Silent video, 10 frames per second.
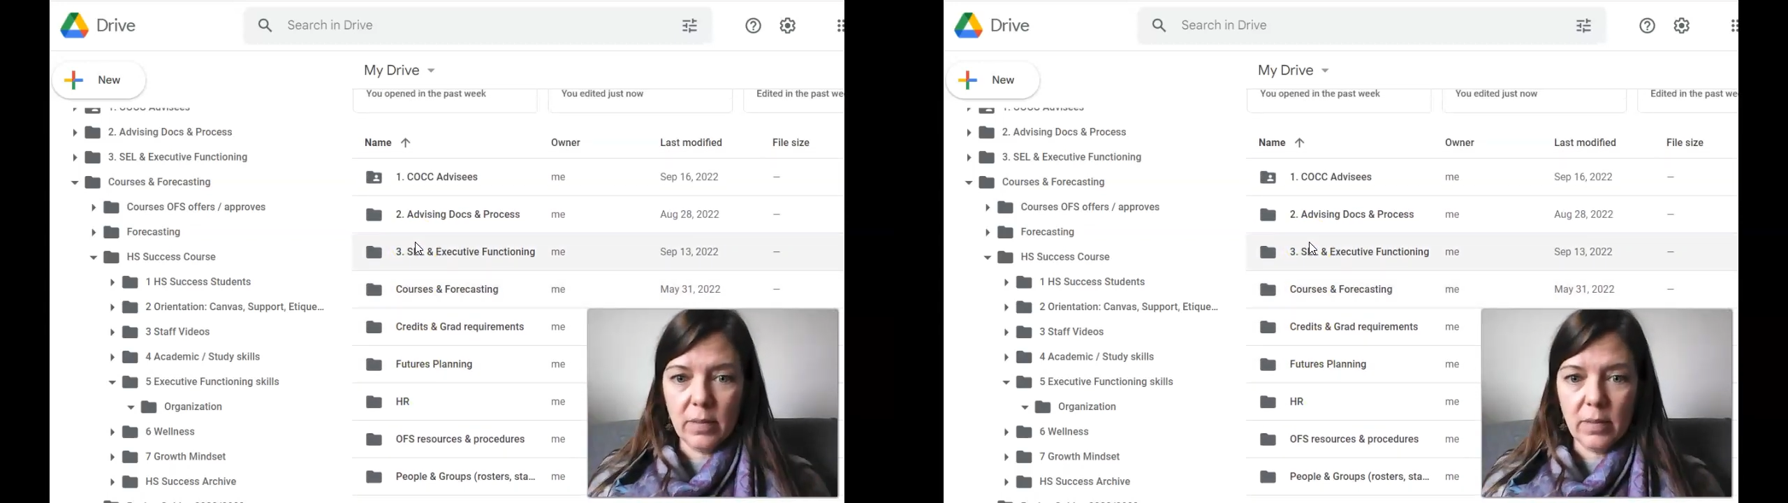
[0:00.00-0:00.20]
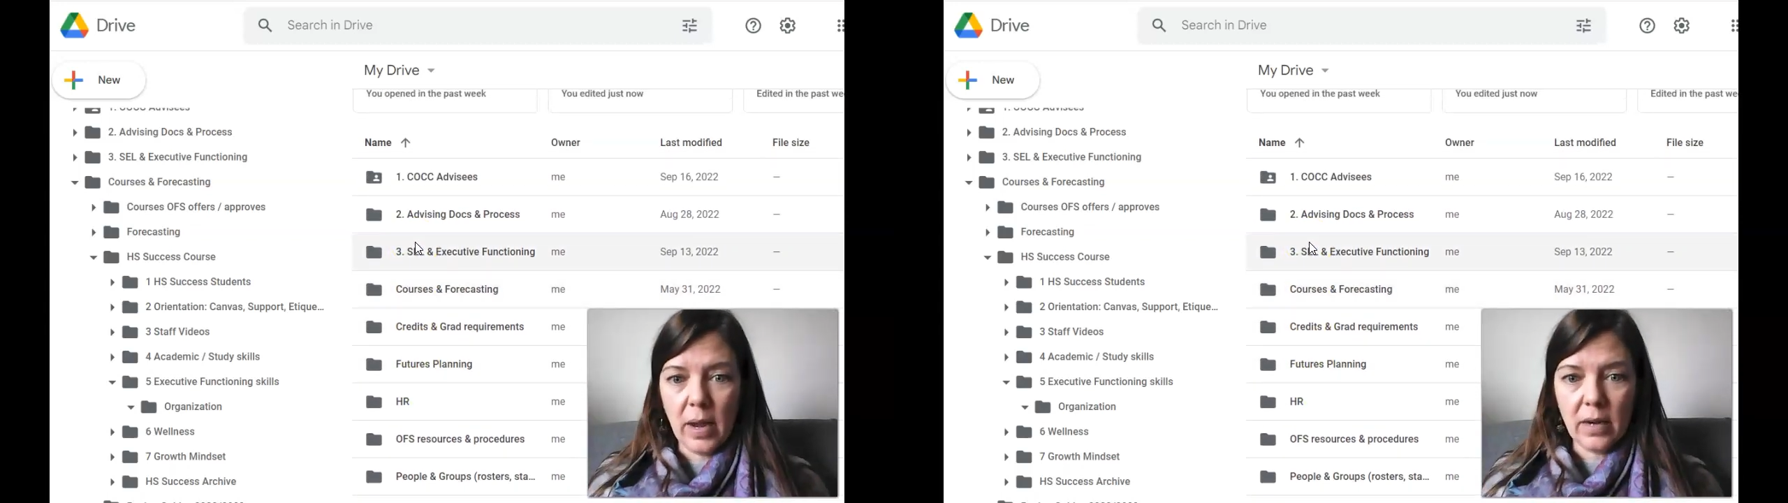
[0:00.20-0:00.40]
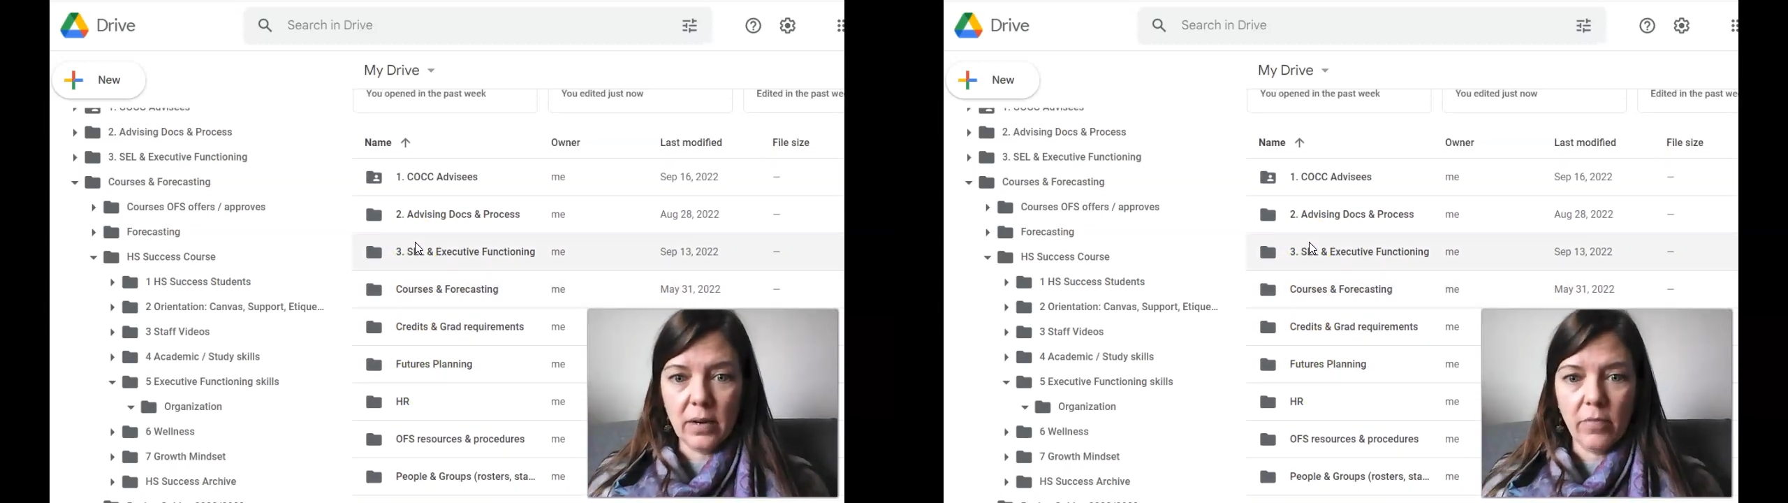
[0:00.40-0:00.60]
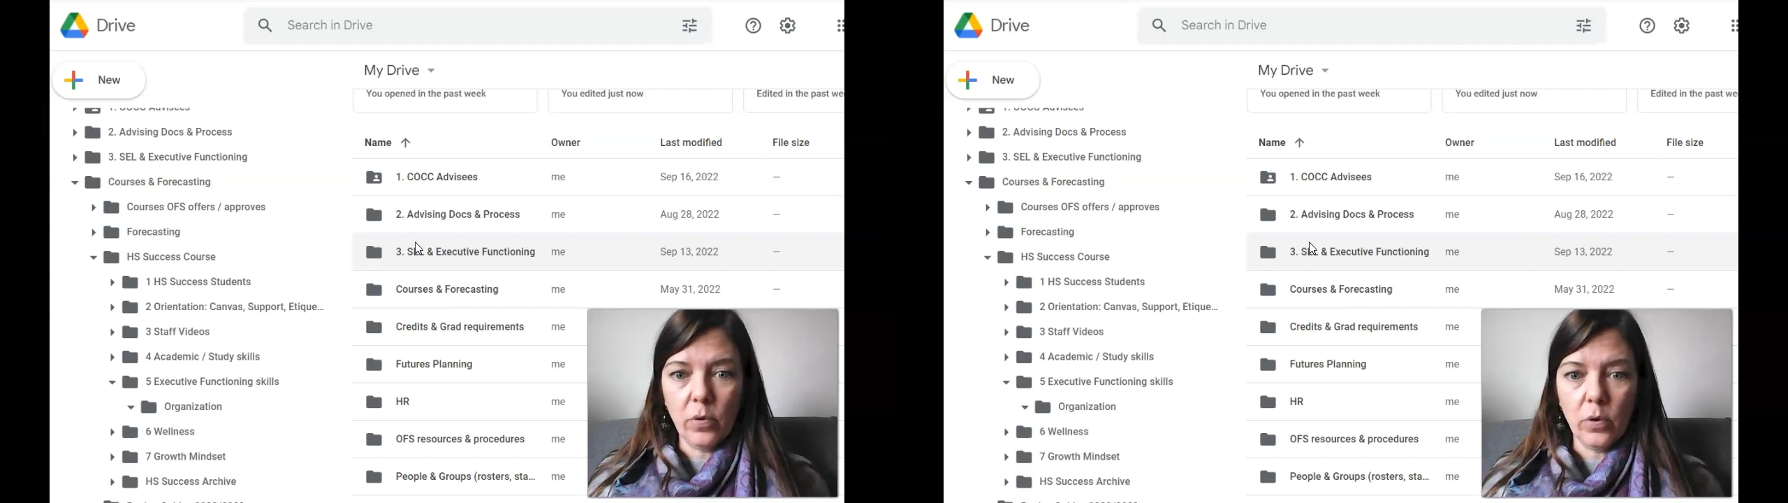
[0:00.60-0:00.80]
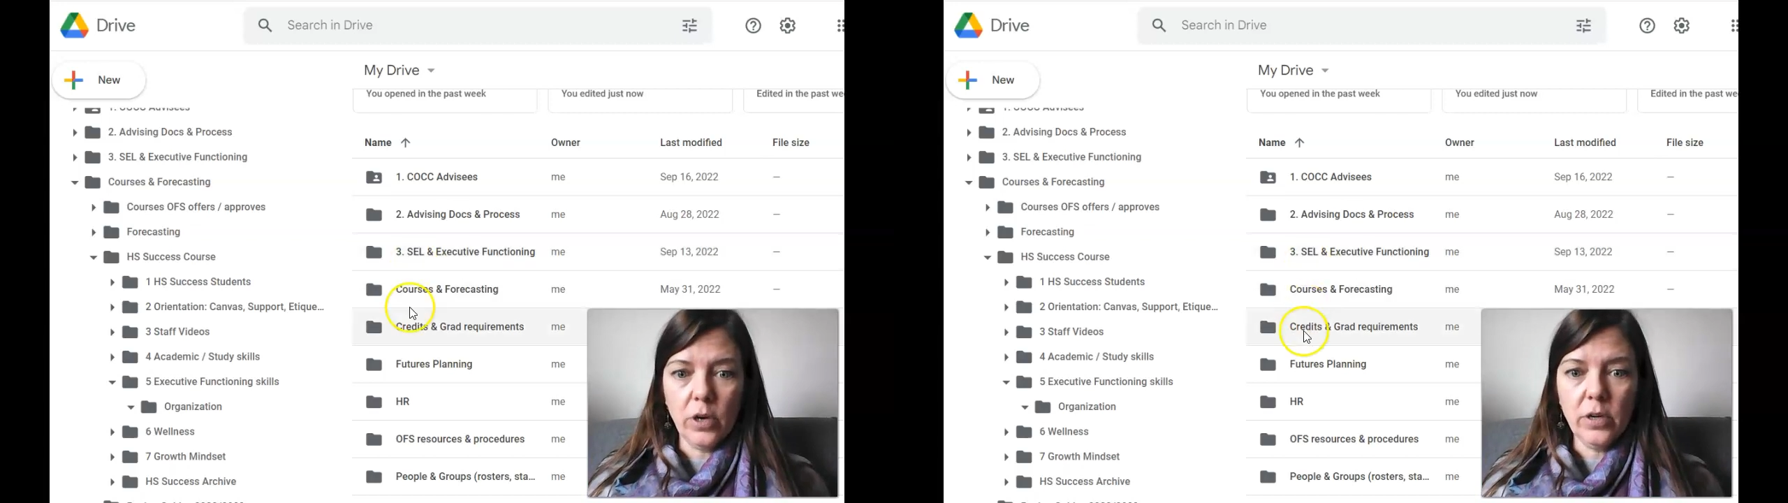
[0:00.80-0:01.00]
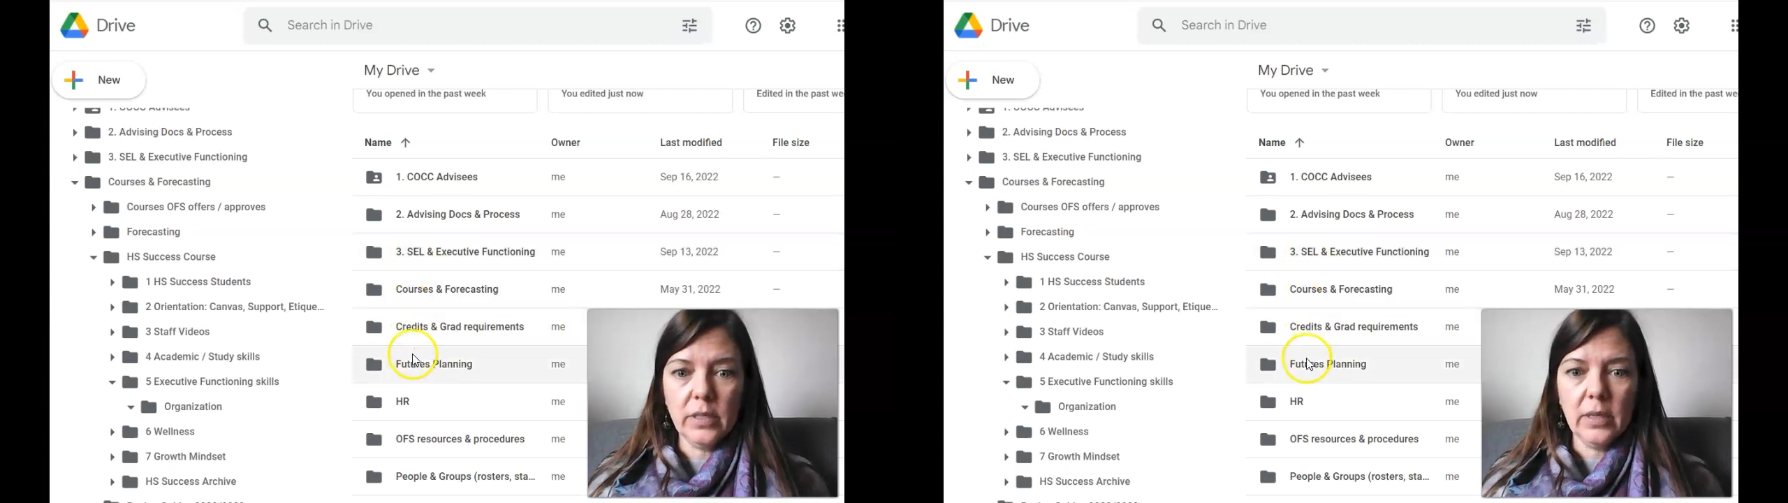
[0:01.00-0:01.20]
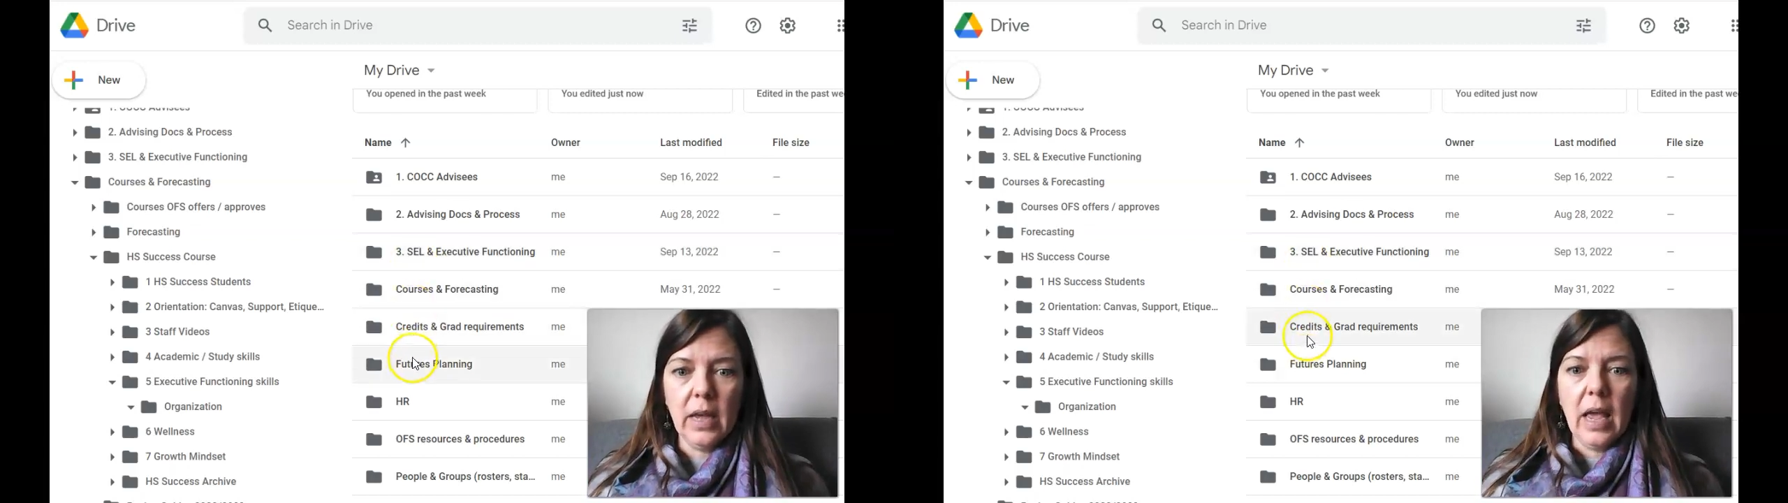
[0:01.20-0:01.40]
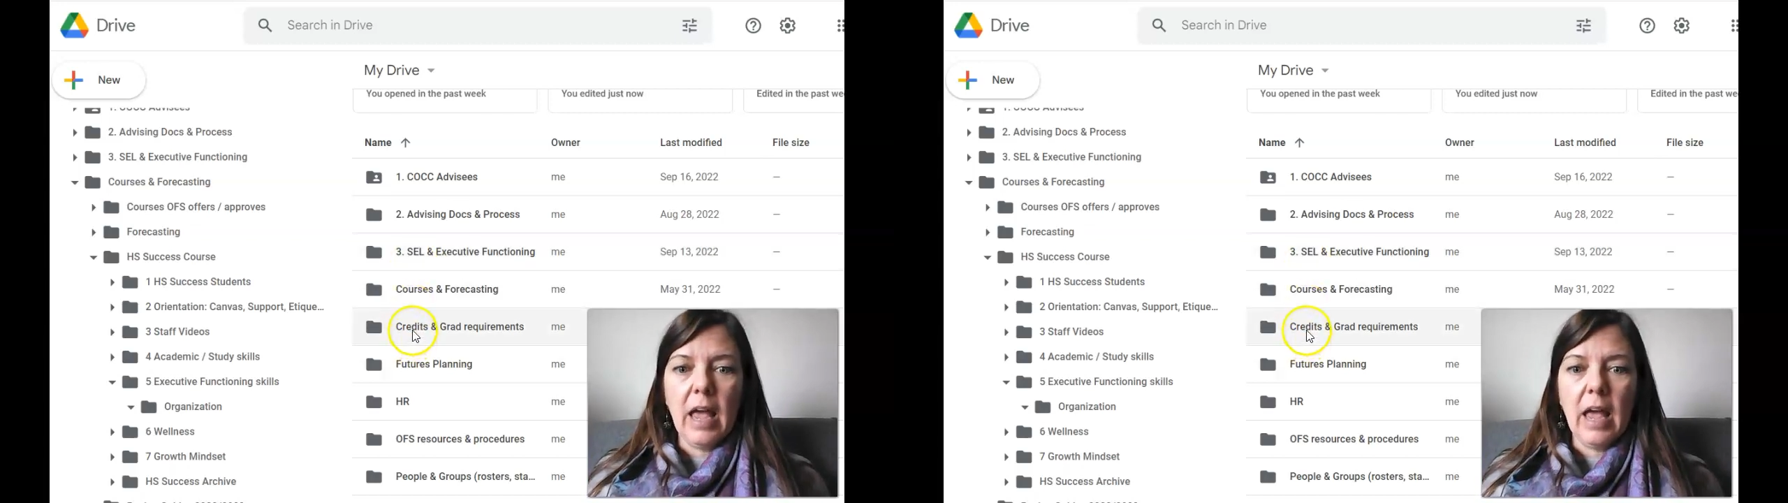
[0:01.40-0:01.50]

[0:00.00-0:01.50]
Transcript: the main folders,